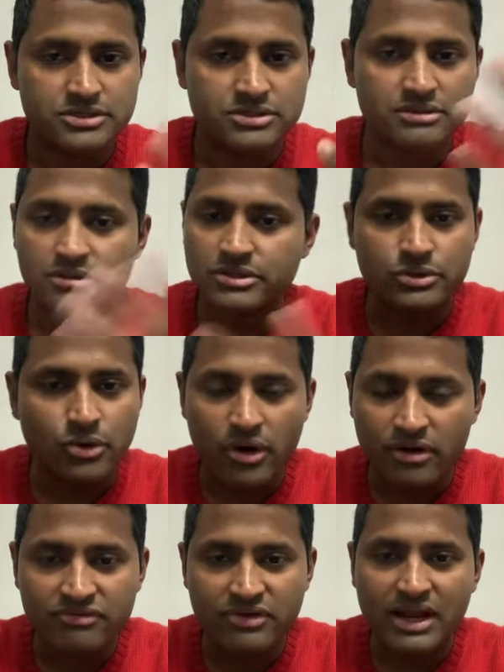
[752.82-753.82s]
you are a
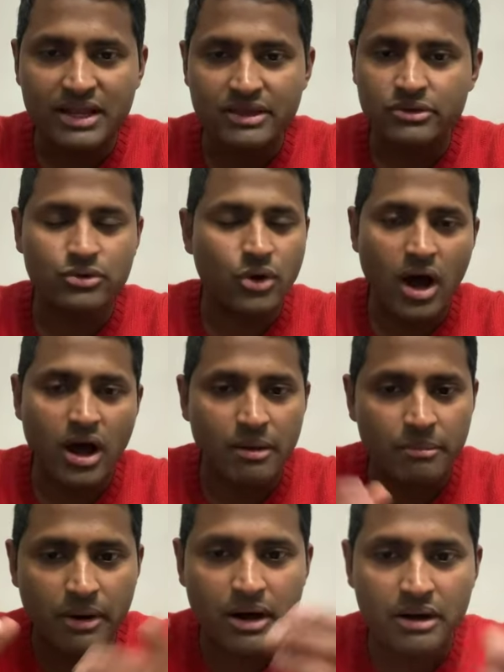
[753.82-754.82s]
failure. You
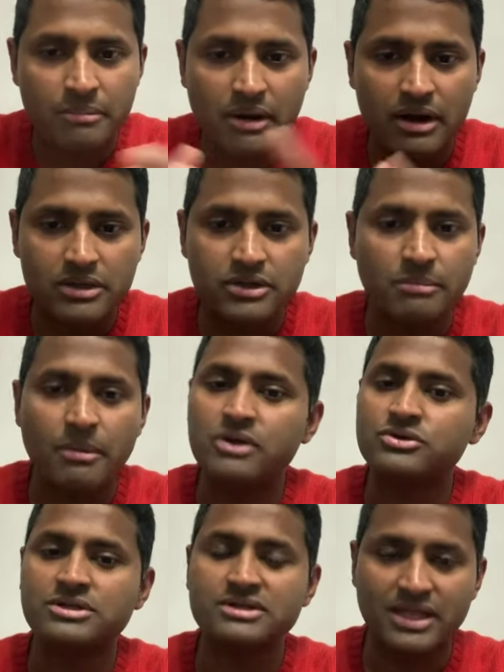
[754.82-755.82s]
are you amount to
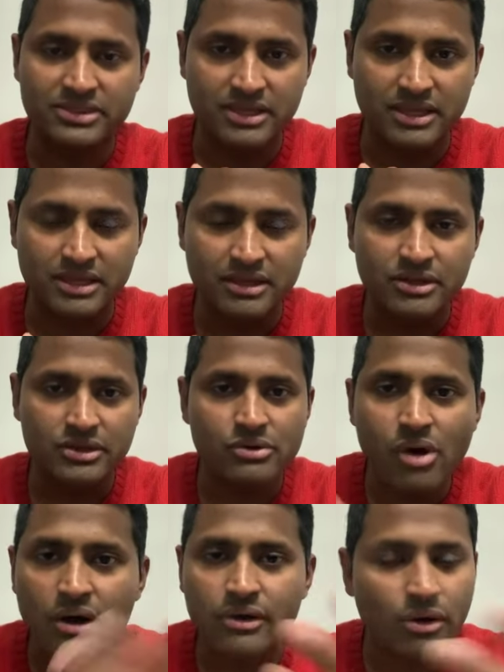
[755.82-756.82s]
nothing. You are
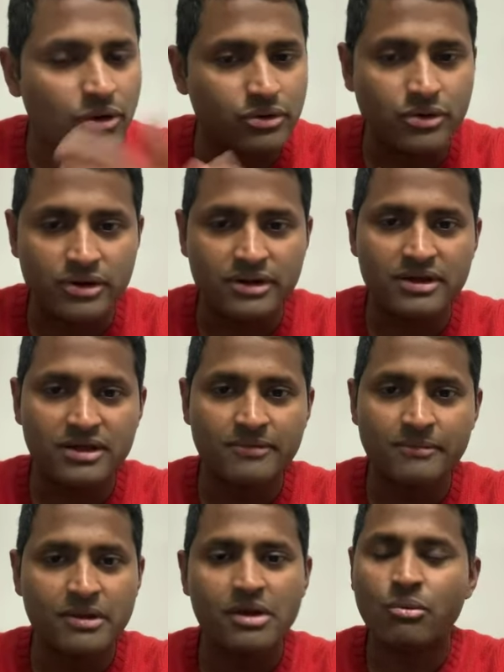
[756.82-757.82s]
no good.
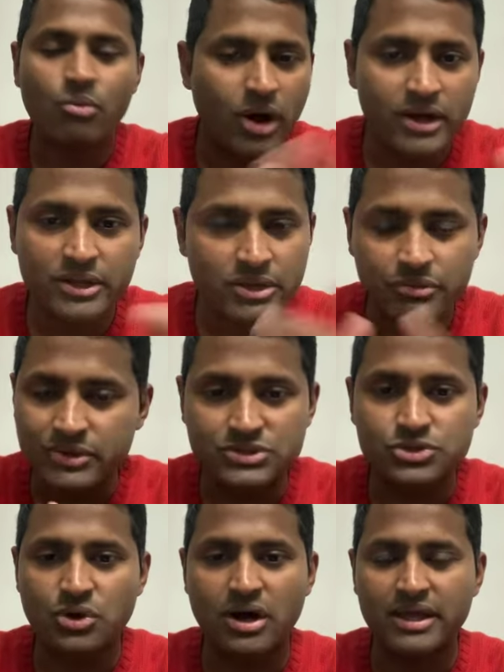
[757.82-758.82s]
Why do you even
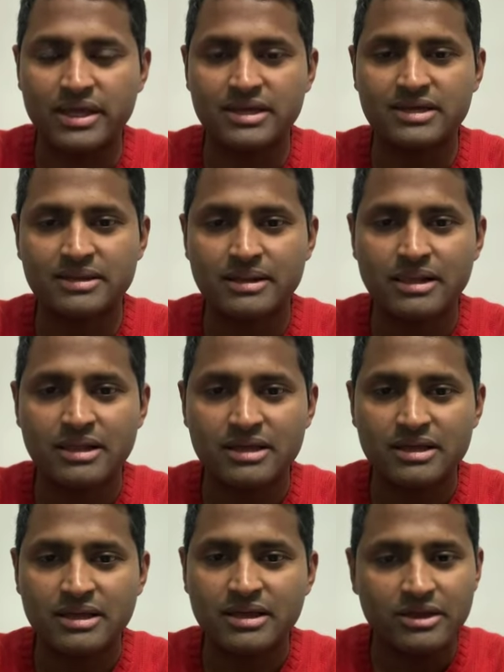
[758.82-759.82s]
try?
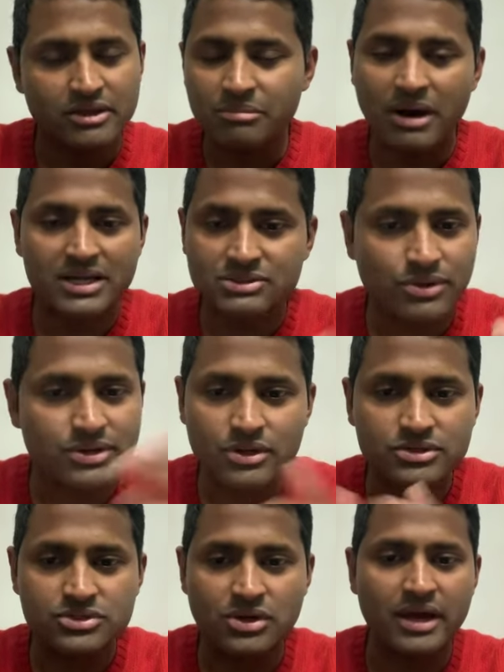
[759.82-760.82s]
You might as well not
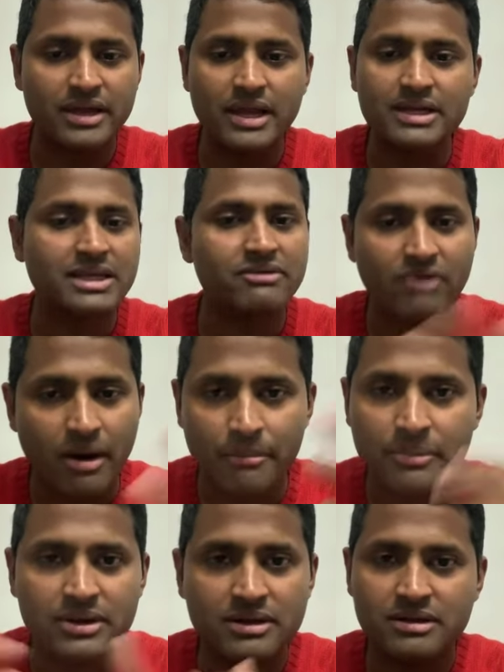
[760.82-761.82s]
try and give up.
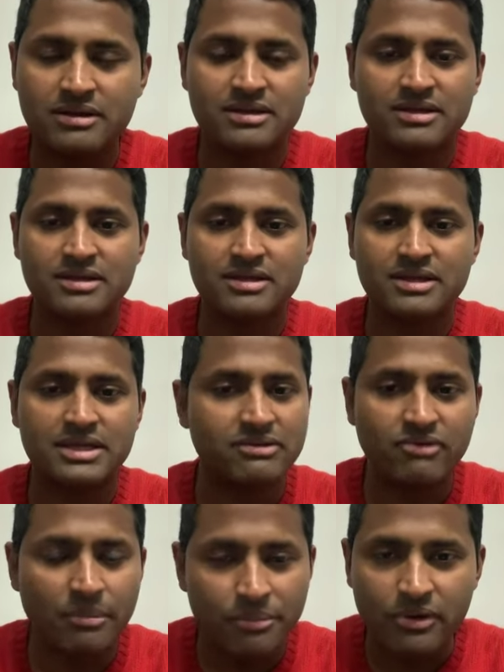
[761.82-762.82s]
Give
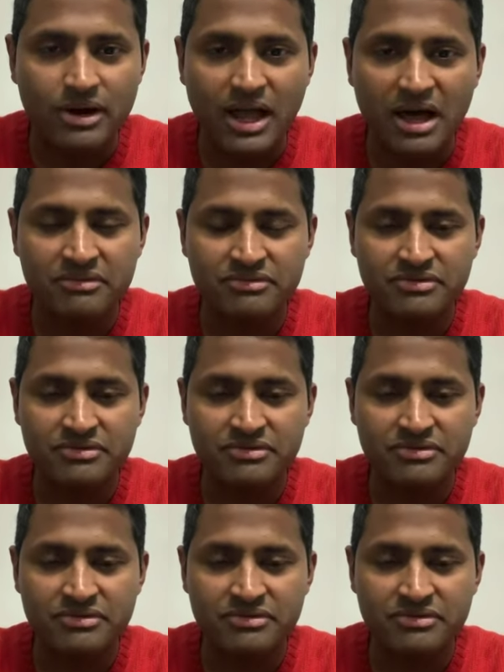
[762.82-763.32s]
up on life.